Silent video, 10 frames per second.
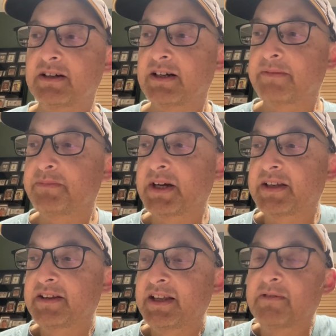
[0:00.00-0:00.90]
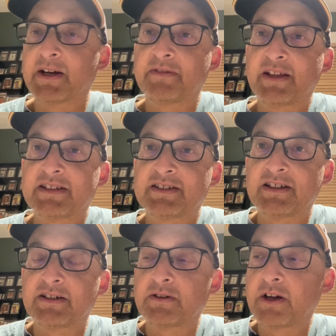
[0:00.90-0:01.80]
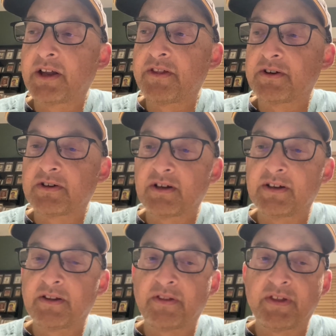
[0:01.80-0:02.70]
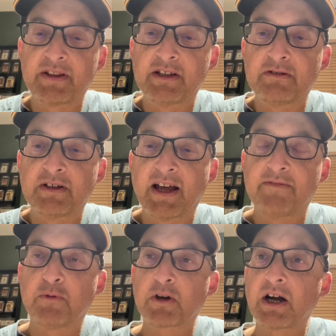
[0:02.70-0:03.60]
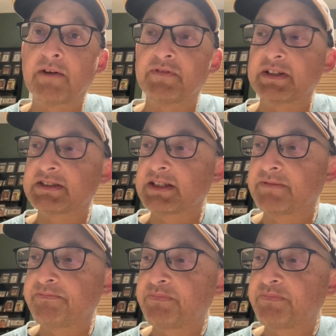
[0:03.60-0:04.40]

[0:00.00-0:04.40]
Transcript: But anyway, that's another thing that you can have more confidence in.